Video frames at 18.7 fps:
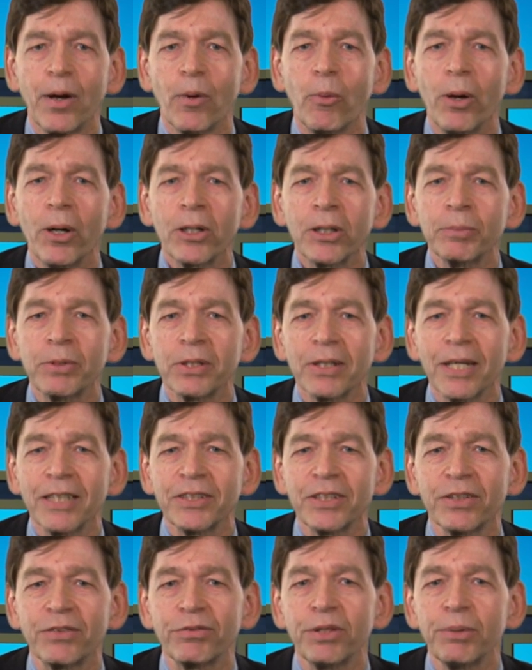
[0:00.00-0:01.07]
Welcome to
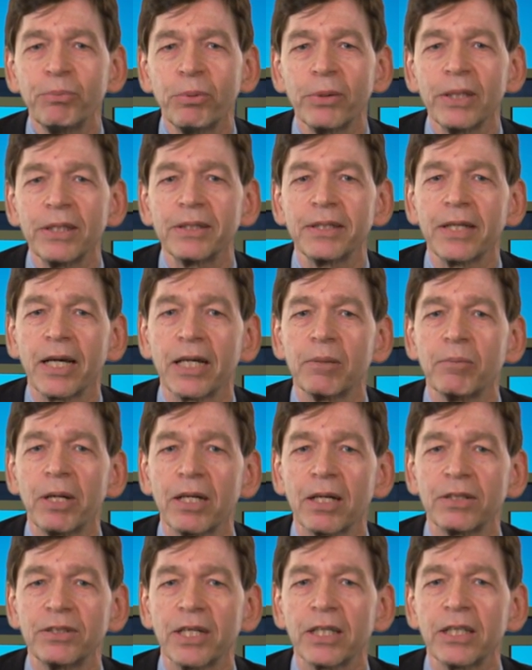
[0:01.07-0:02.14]
Lesson 3.10 about
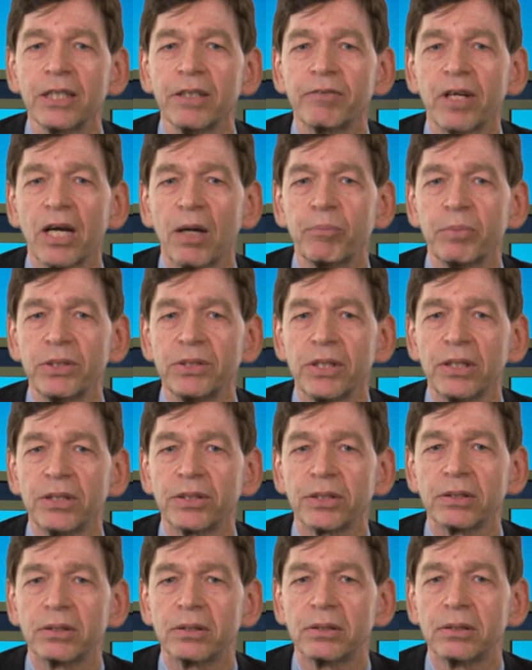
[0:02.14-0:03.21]
executive
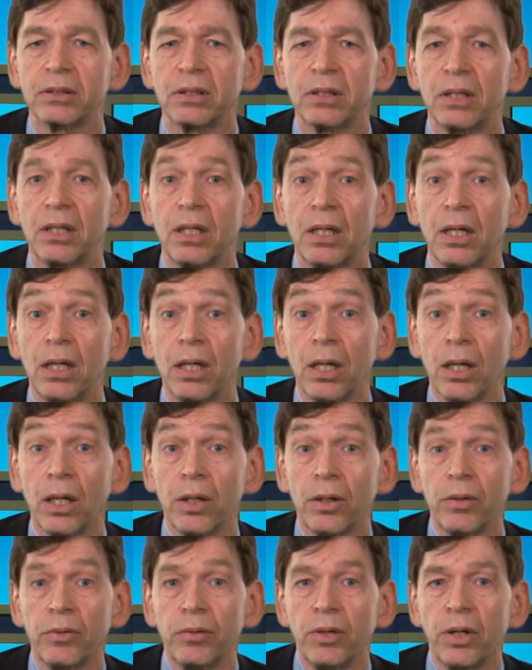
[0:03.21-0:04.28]
compensation.
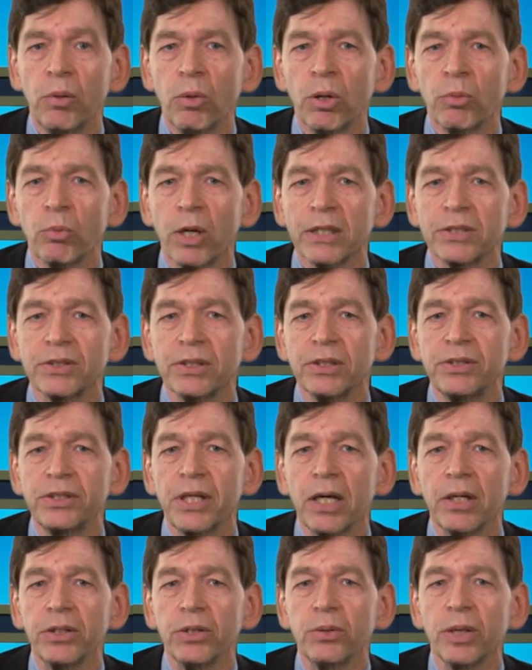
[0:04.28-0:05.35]
No one wants to
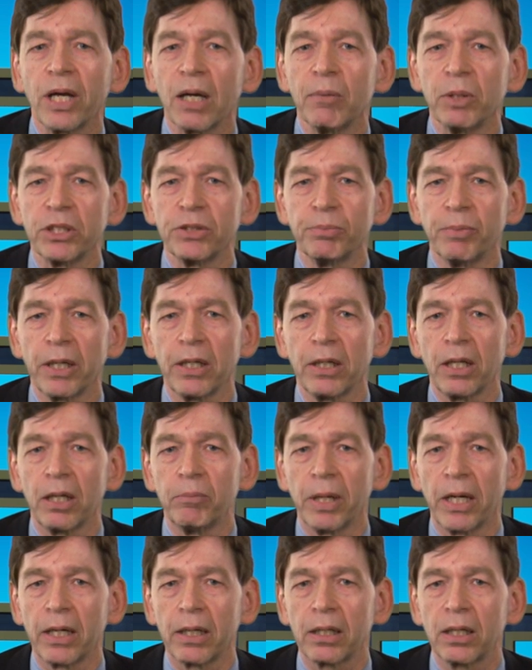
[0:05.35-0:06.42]
tell you how much money they
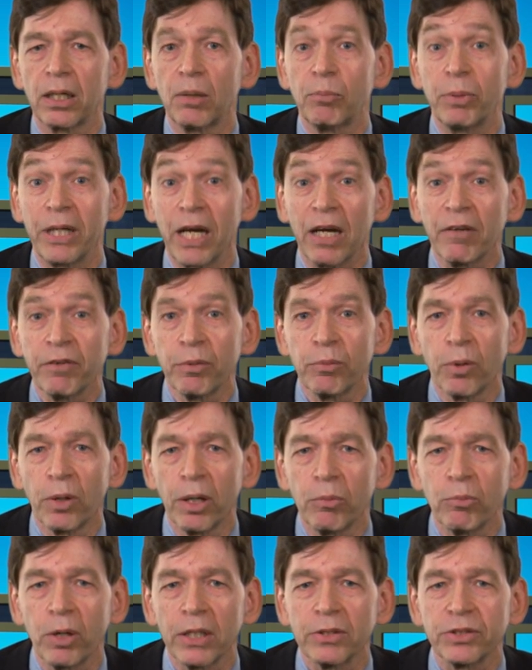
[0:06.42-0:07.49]
make, but
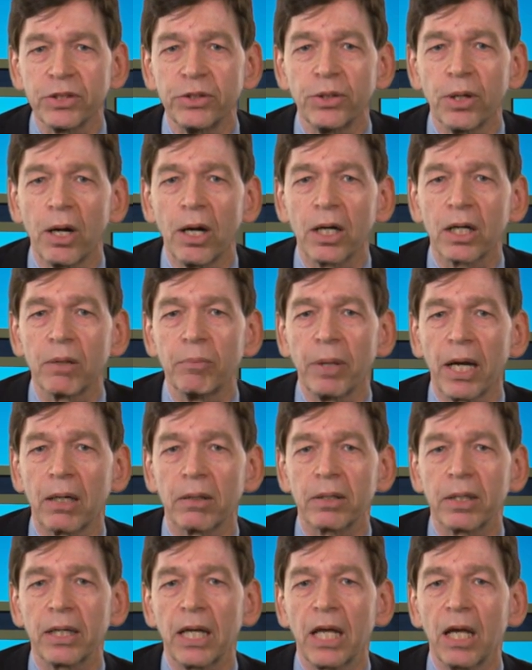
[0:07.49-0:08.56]
everyone wants to talk
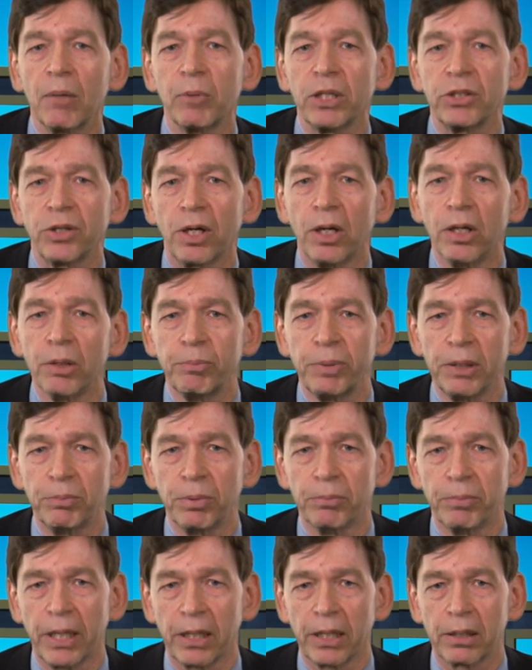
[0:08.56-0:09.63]
about how much other
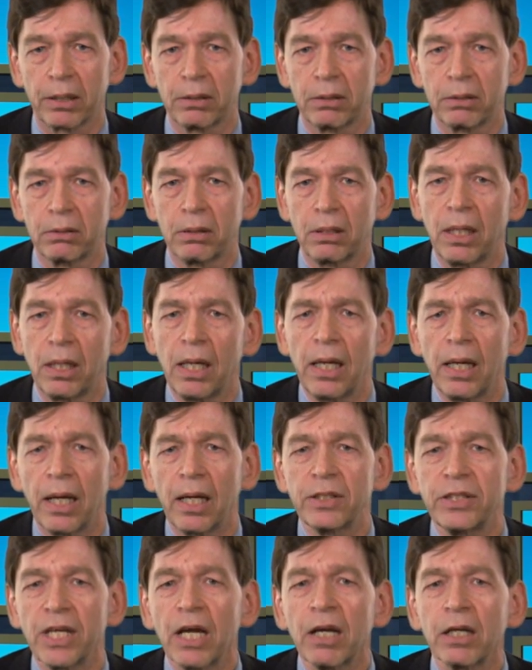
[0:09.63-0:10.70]
people make.
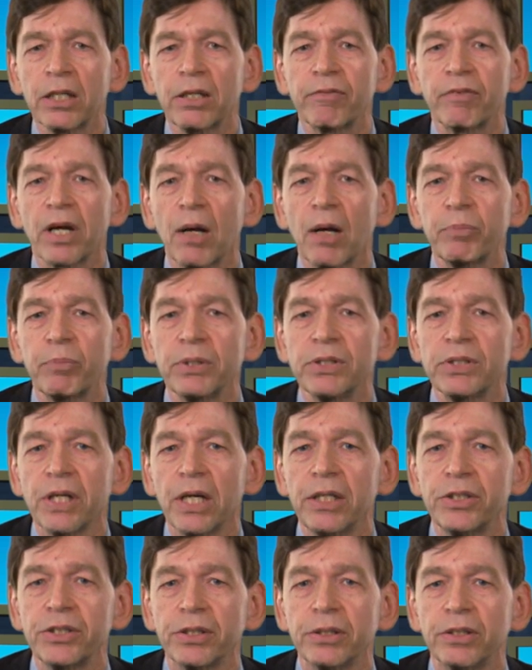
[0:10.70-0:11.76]
Executive
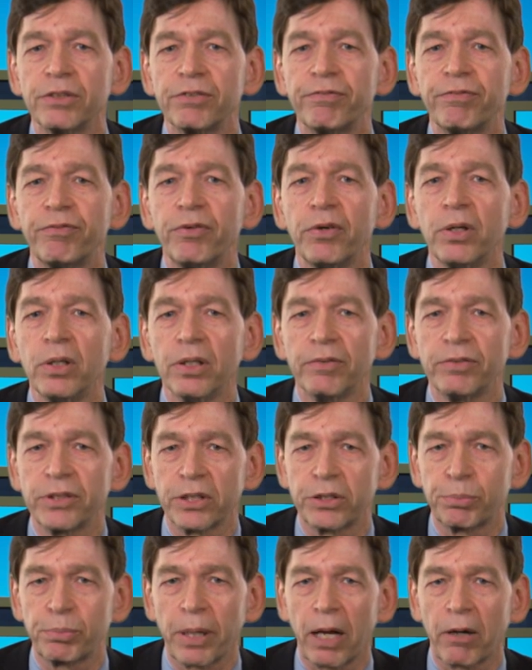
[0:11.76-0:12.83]
compensation is full of
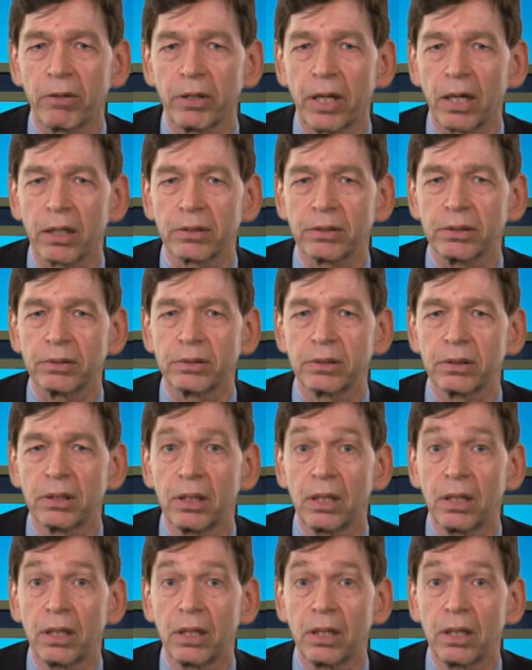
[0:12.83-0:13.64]
such paradoxes.